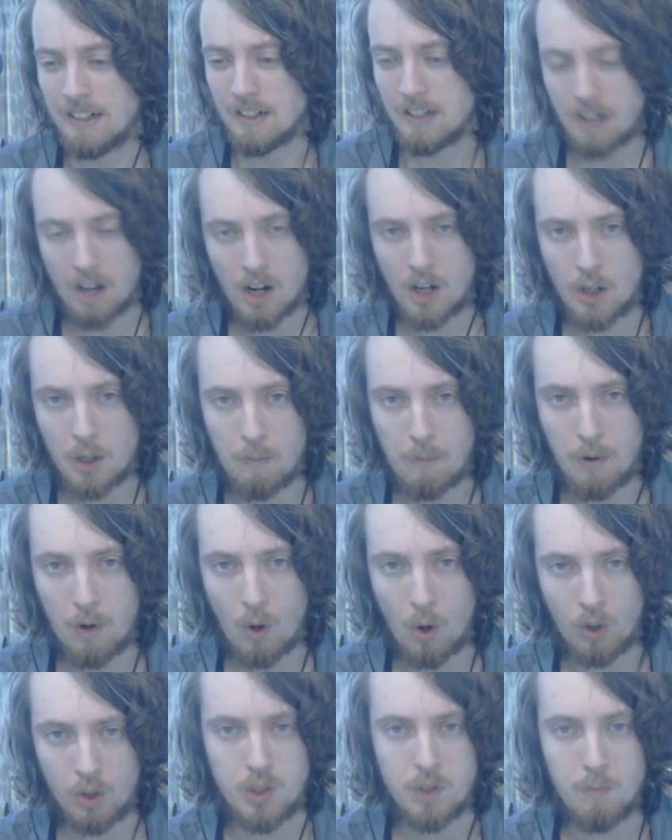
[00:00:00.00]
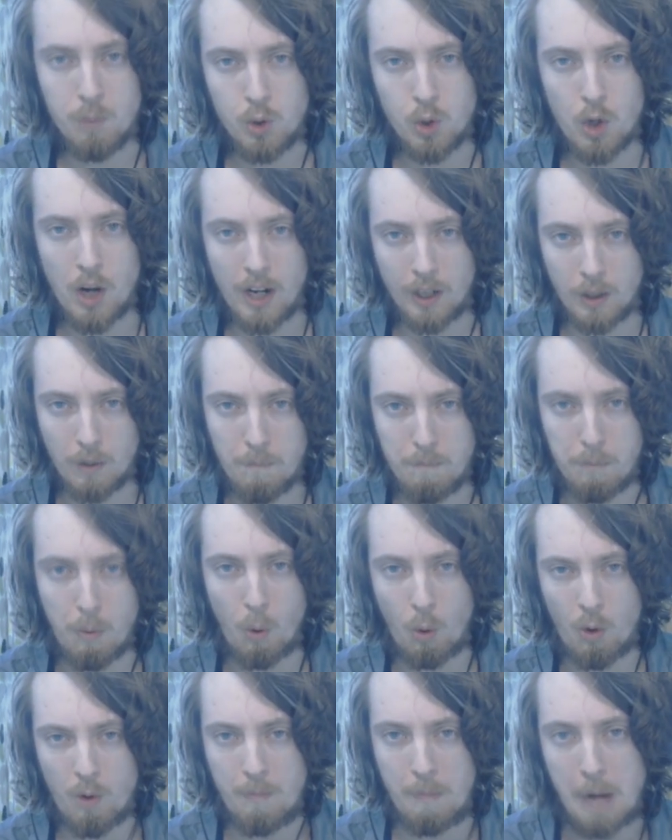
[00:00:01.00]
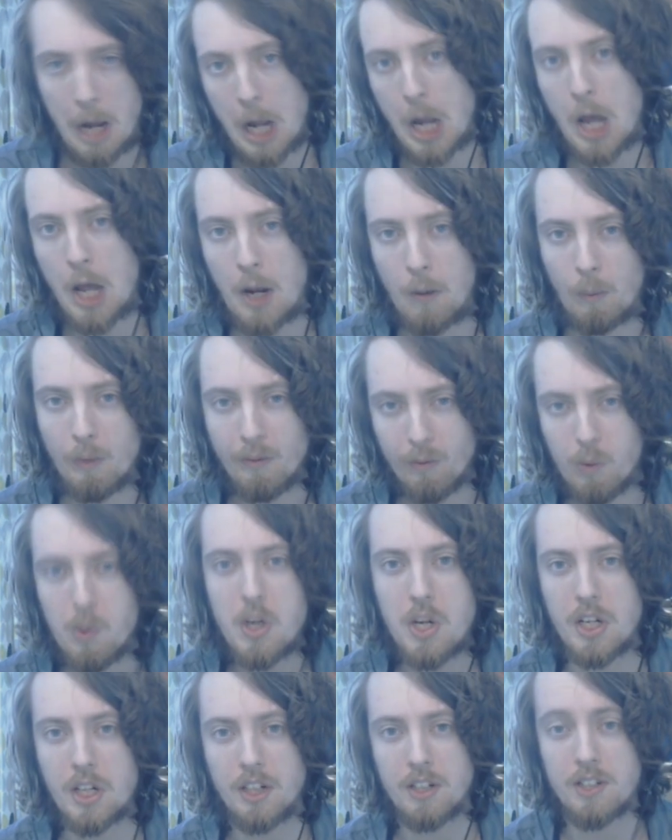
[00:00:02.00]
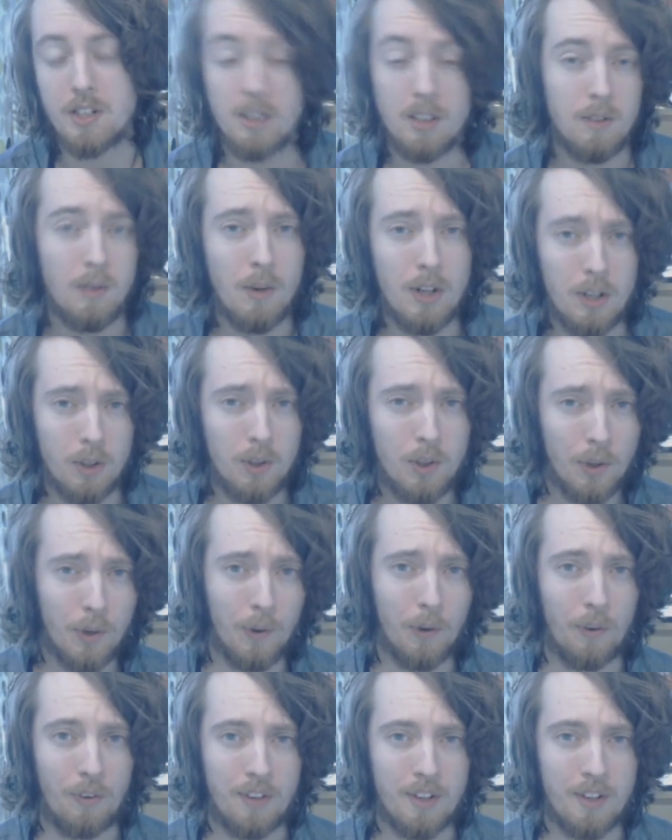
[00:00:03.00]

I am an awesome dragonborn man with wings. What are you called?